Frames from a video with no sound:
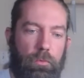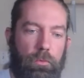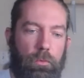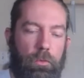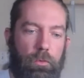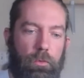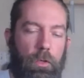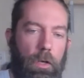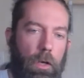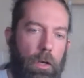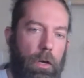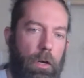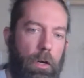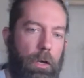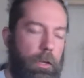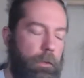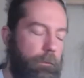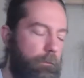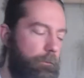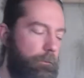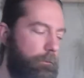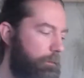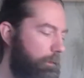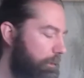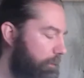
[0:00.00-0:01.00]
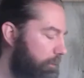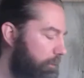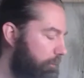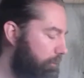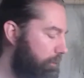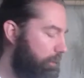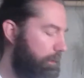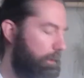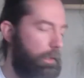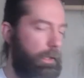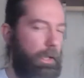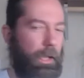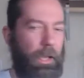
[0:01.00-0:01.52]
Alright, so,
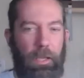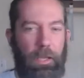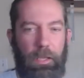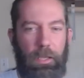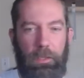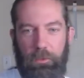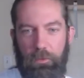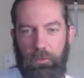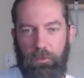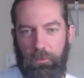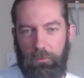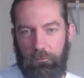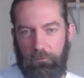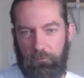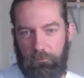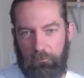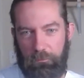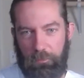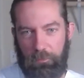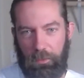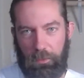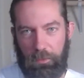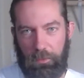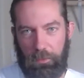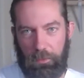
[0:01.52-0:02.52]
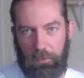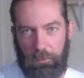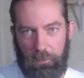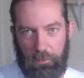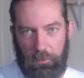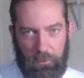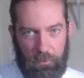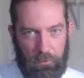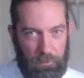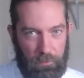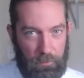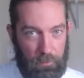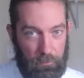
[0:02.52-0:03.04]
and technically you
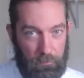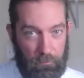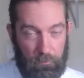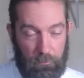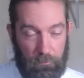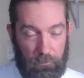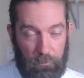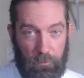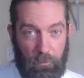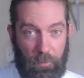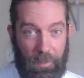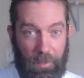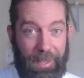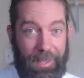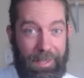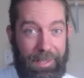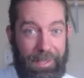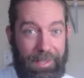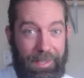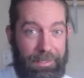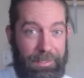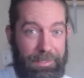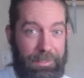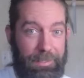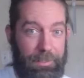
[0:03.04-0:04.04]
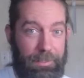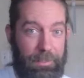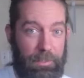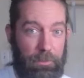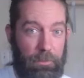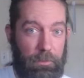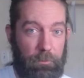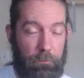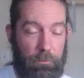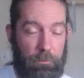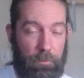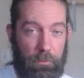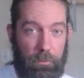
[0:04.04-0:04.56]
can do any
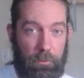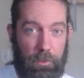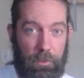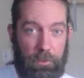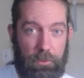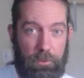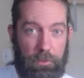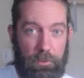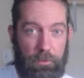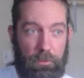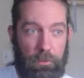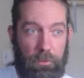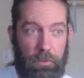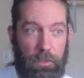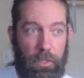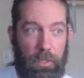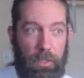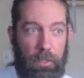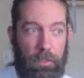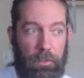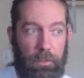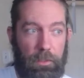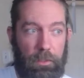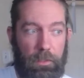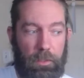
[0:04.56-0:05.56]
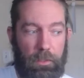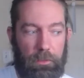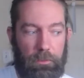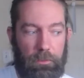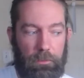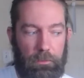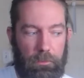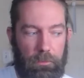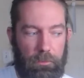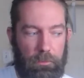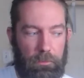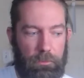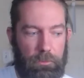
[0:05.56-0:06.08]
progression you'd like, and I
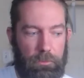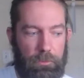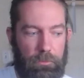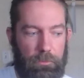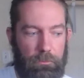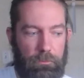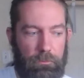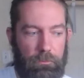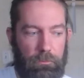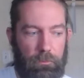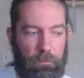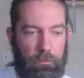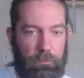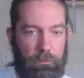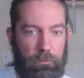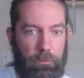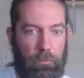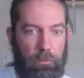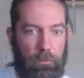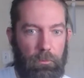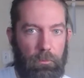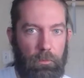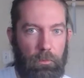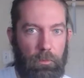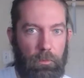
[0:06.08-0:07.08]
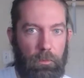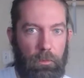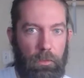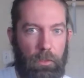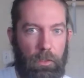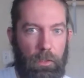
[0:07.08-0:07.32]
encourage you to explore